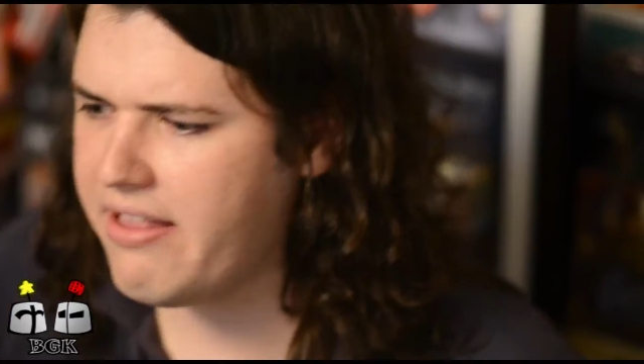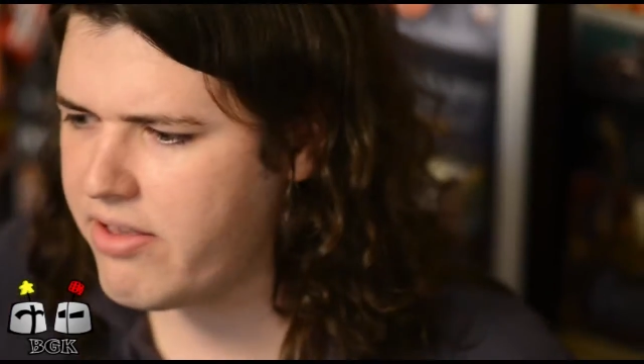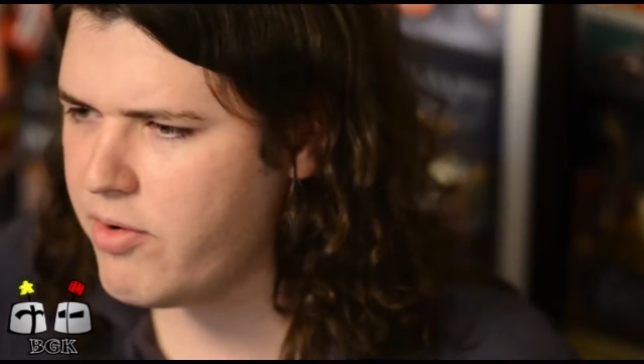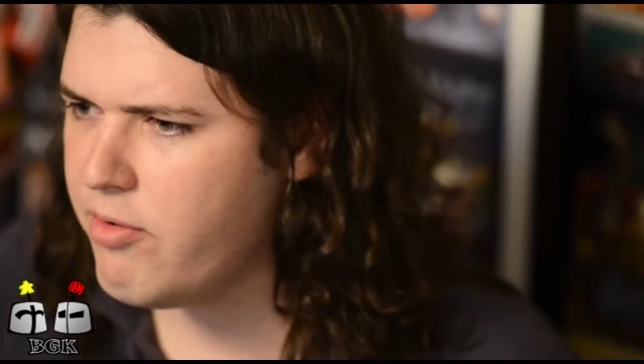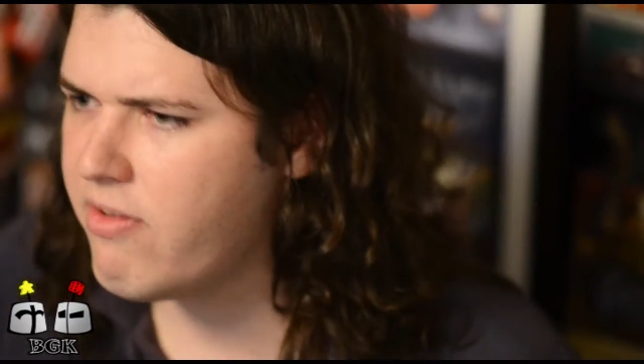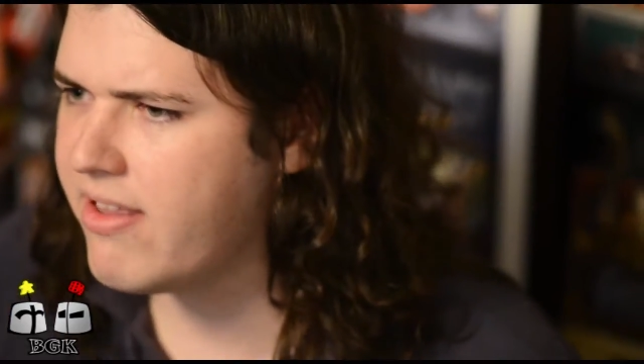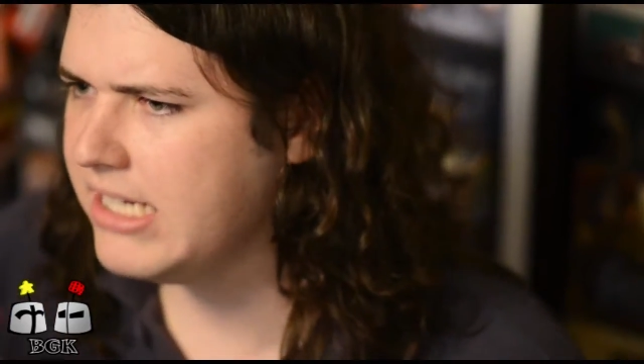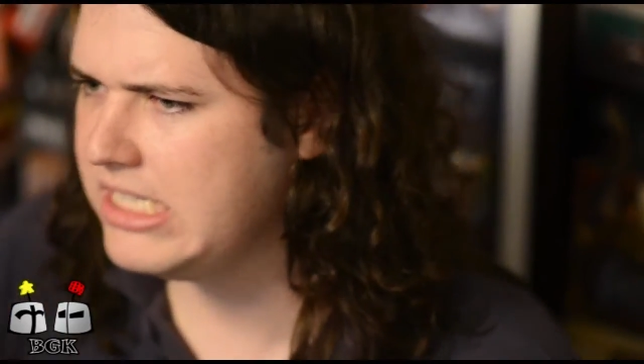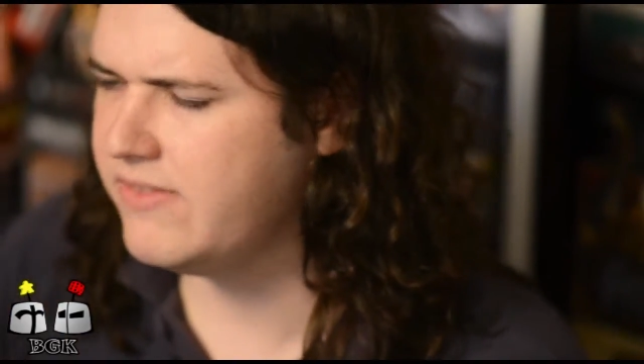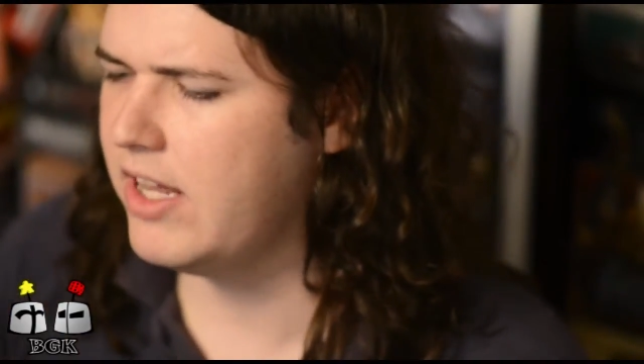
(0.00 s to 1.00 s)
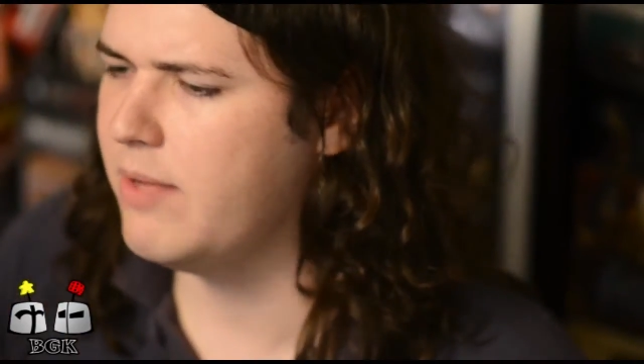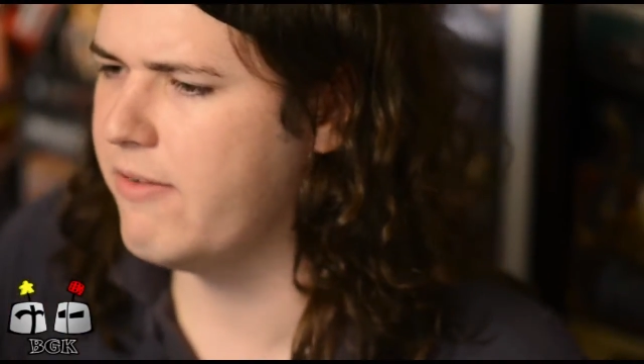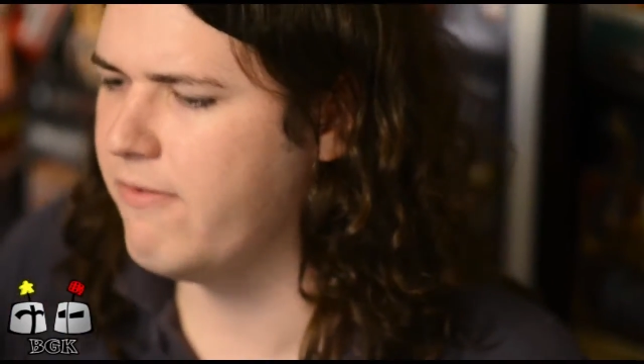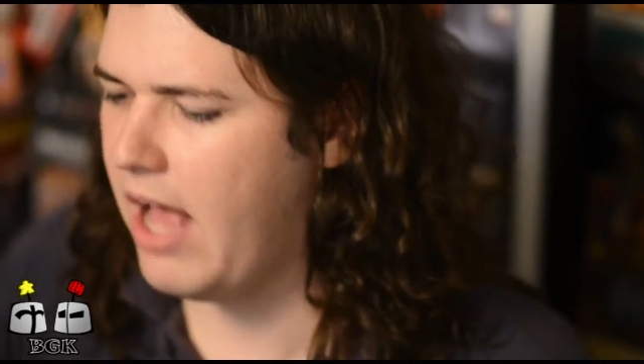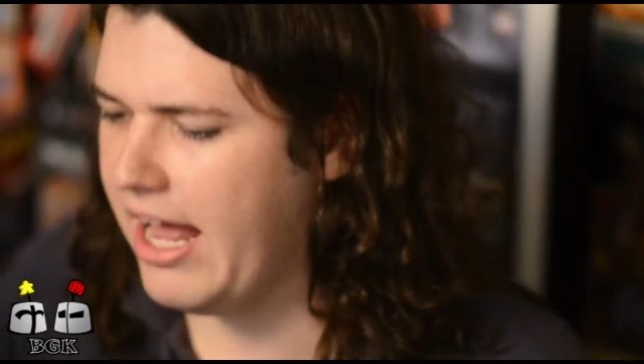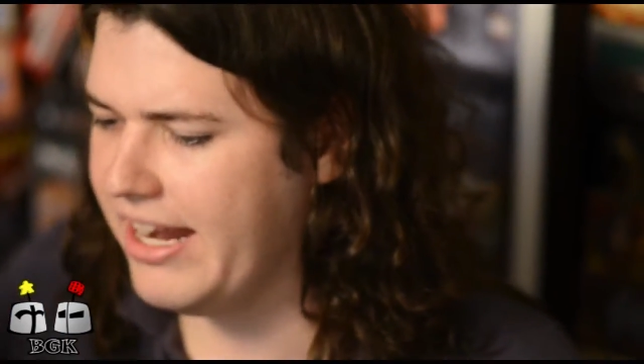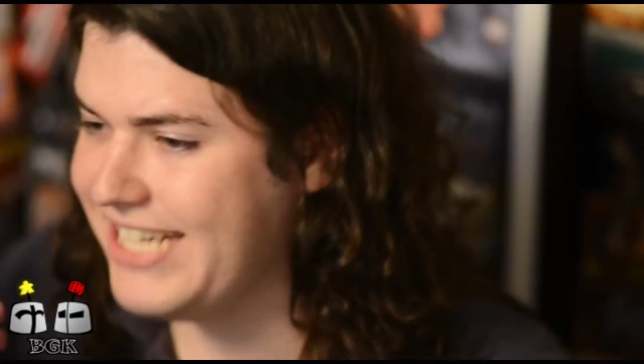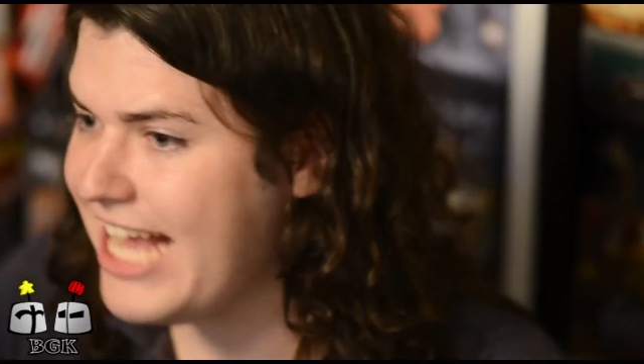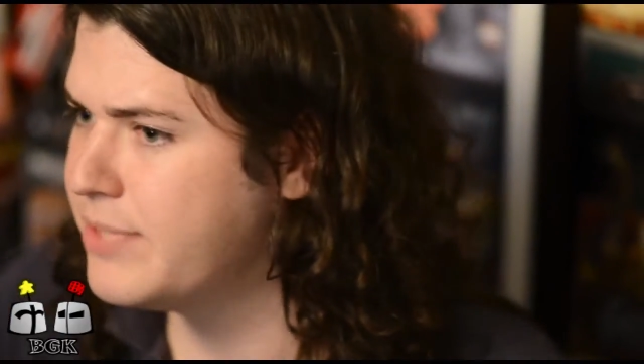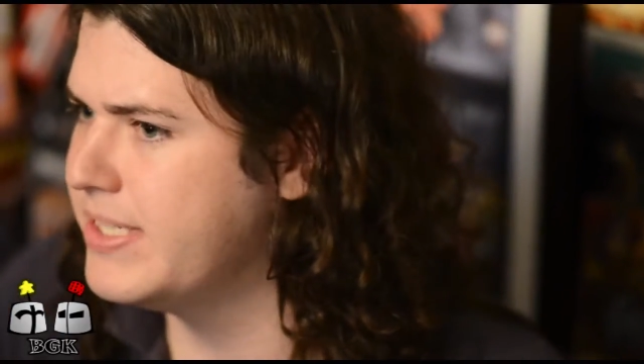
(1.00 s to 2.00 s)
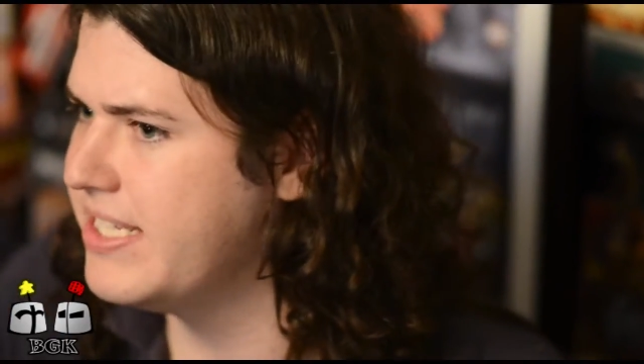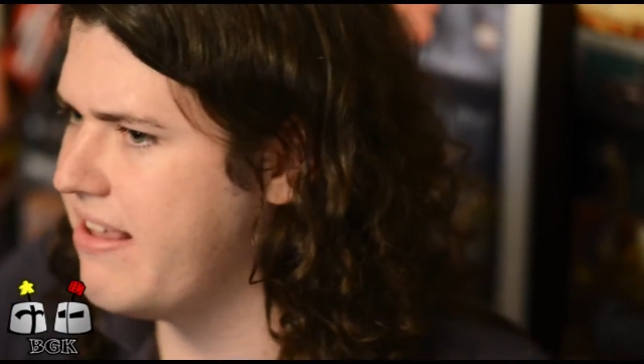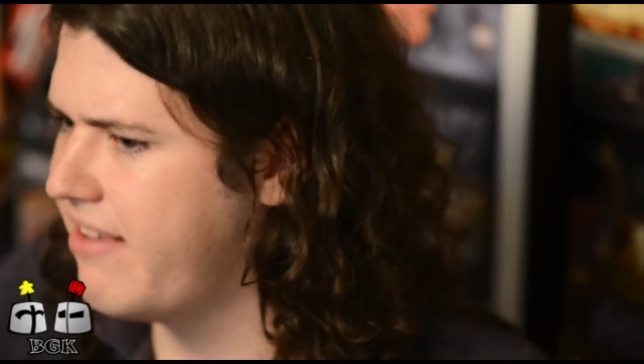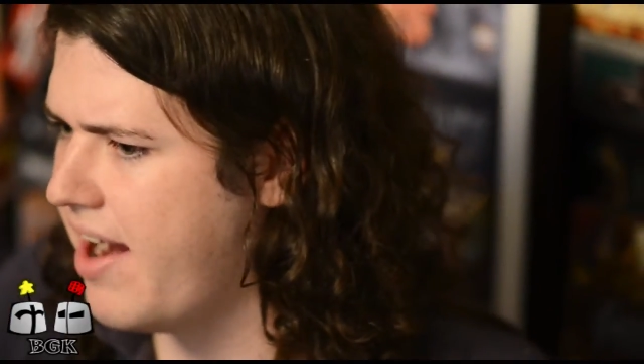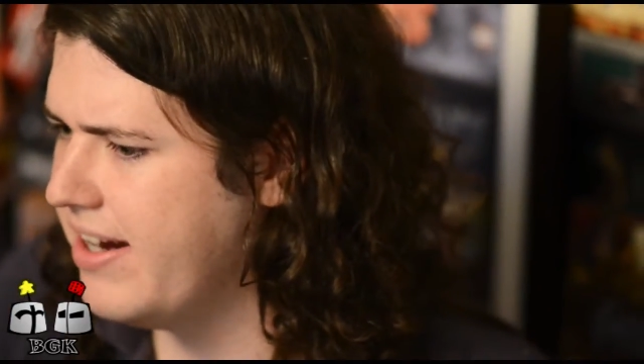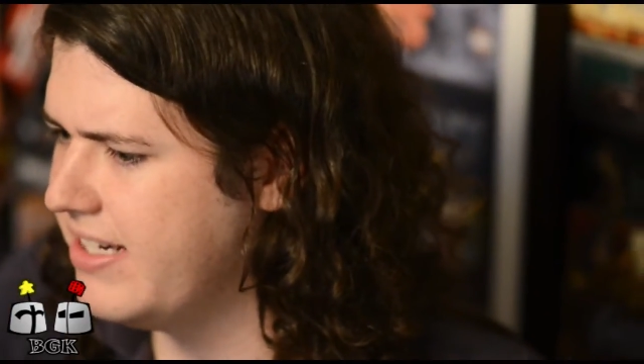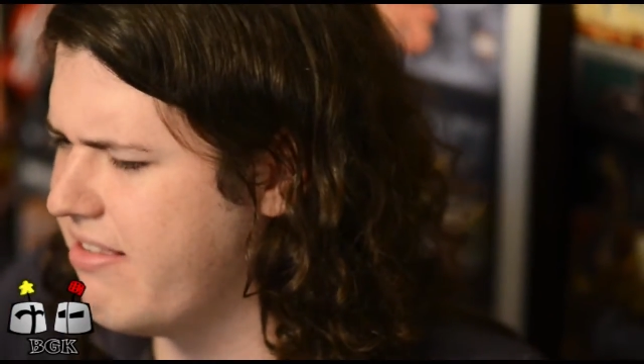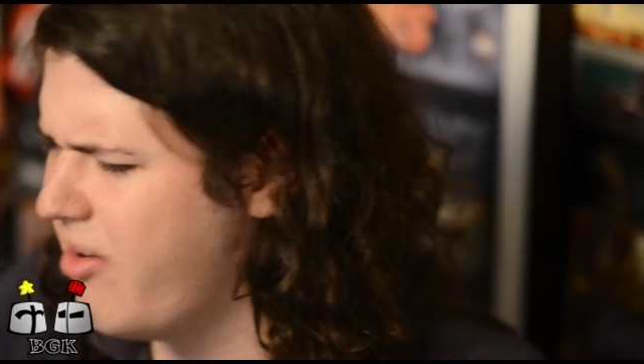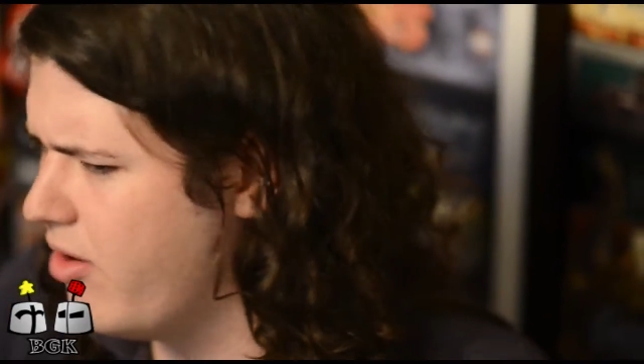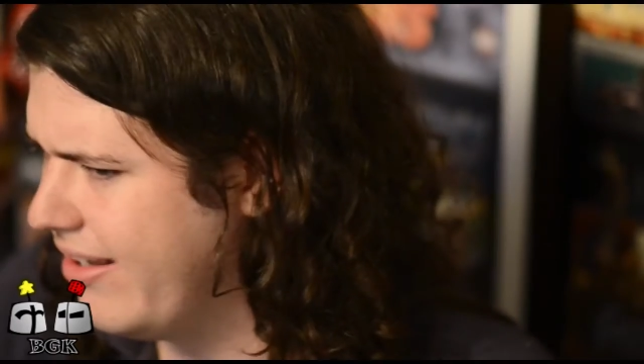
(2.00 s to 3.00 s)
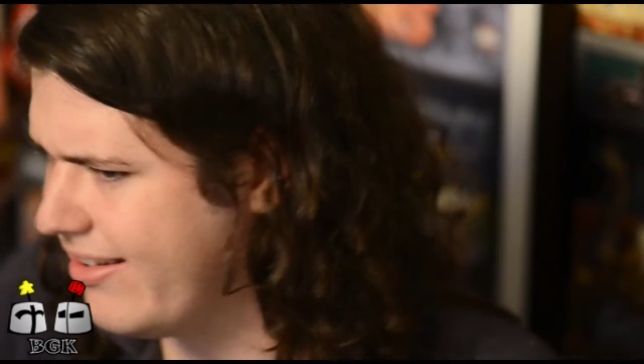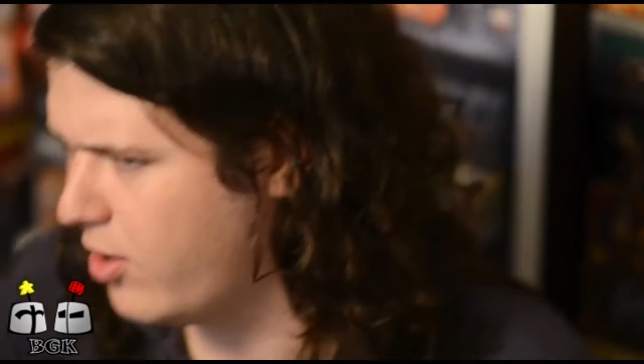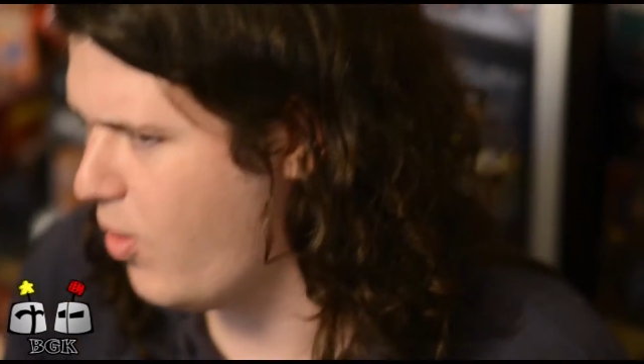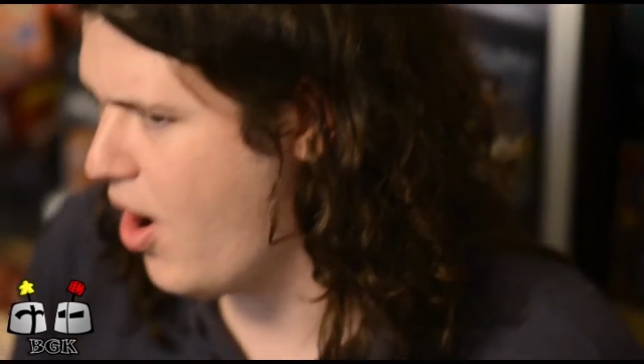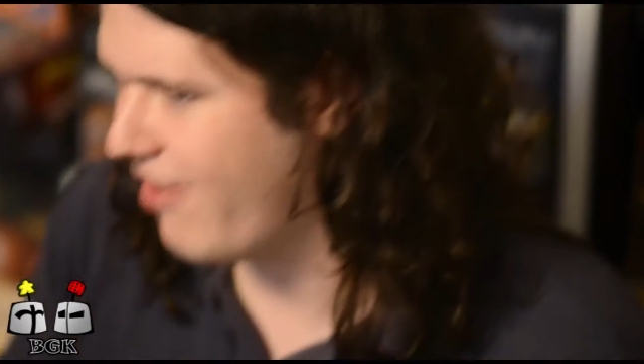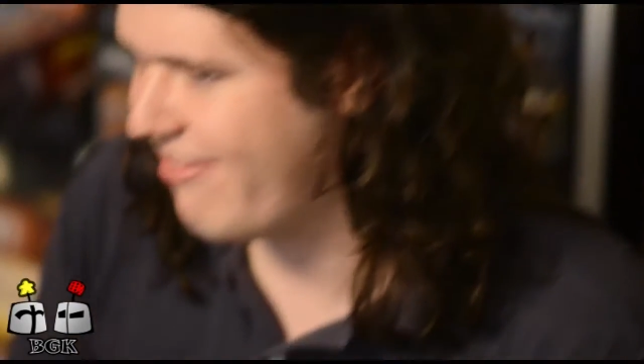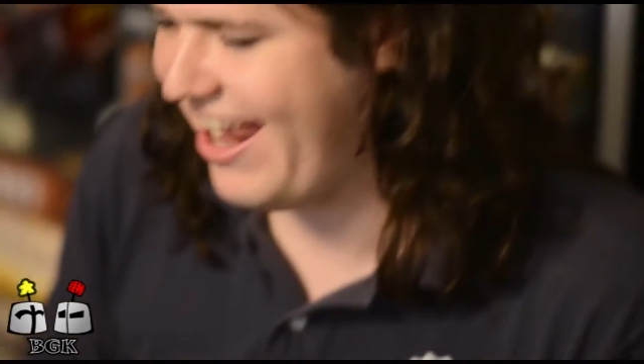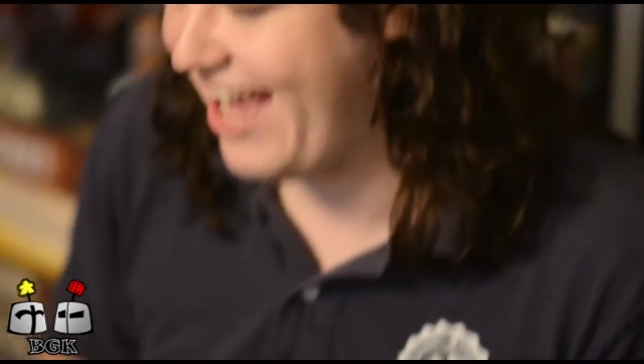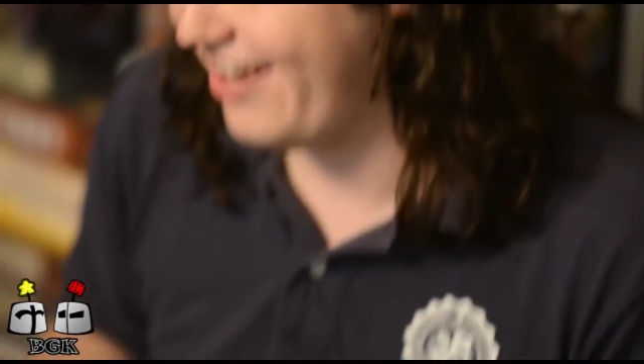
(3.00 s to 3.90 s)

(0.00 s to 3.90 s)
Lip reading: And so you start to develop an attachment to these characters, their own little quirks